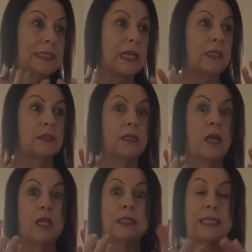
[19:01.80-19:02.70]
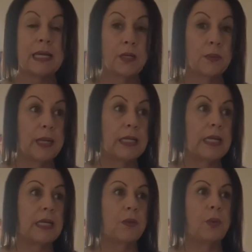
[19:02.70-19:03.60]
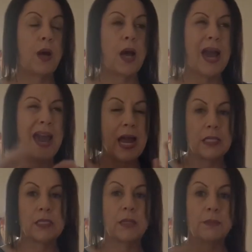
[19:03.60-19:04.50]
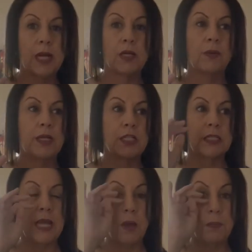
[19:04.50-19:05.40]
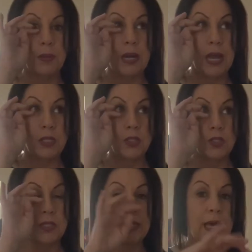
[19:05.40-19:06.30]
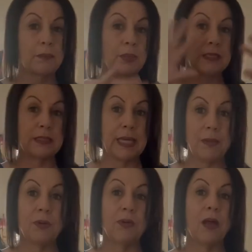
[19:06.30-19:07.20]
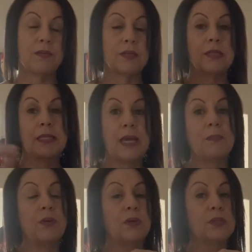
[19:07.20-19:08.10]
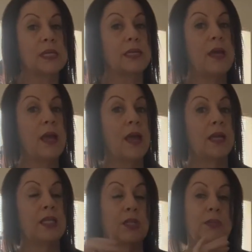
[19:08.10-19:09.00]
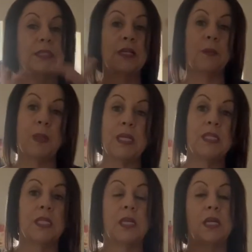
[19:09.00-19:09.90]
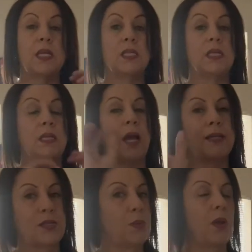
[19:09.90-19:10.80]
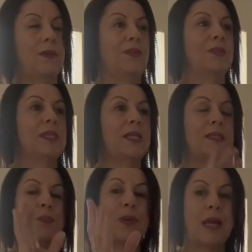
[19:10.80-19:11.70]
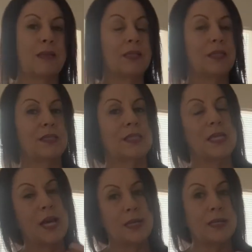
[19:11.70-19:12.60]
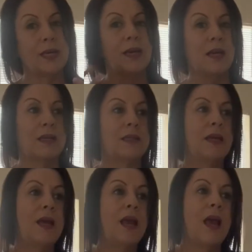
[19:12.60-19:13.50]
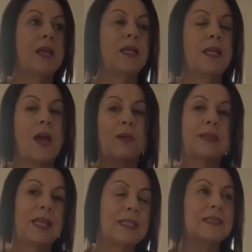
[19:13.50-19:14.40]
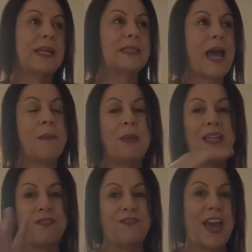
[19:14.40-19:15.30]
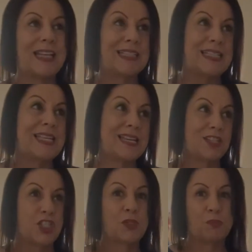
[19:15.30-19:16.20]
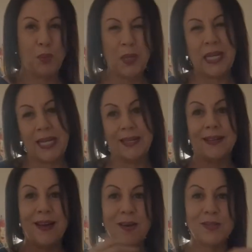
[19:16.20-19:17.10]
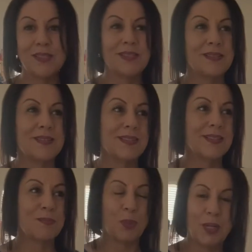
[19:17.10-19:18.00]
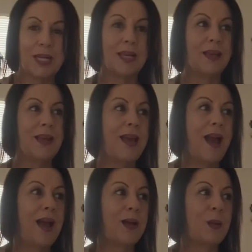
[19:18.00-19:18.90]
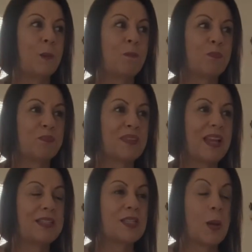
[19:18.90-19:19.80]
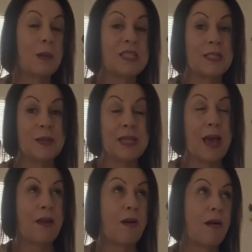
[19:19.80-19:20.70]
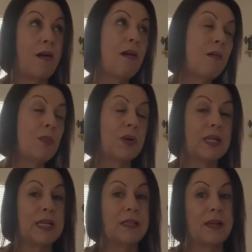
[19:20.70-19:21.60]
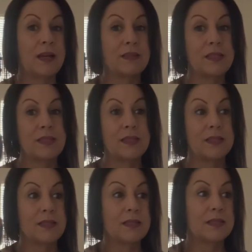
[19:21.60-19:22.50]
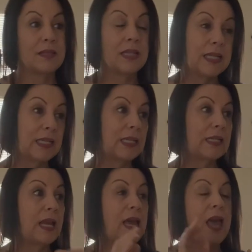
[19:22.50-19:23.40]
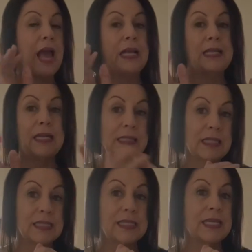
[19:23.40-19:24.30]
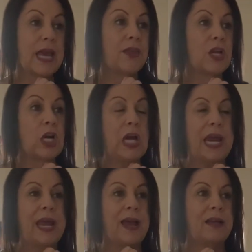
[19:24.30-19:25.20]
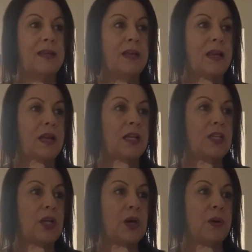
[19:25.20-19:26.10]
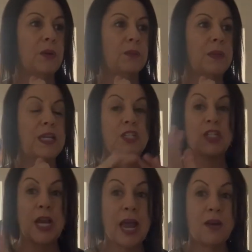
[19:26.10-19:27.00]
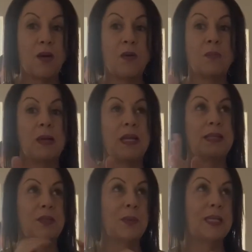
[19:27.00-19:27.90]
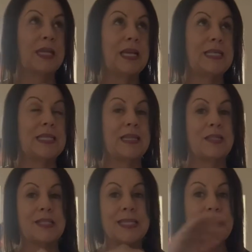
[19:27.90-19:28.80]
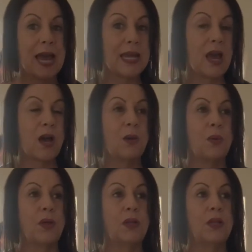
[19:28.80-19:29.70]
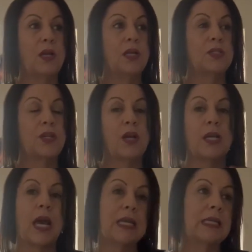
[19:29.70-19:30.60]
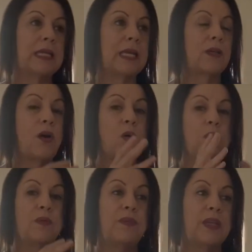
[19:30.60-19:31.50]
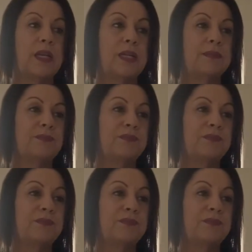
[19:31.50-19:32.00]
and decorated. Well, I had some decorations out, but I usually like put the tablecloths on the tables and, you know, centerpieces, and I do all of those things and bring out the good china and, you know, things like that. Make it fancy and just pretty, you know, just pretty. And so I was doing that all morning, just cleaning and getting things together and, you know, making sure I had all my ingredients. And then tonight I will start cutting like all of the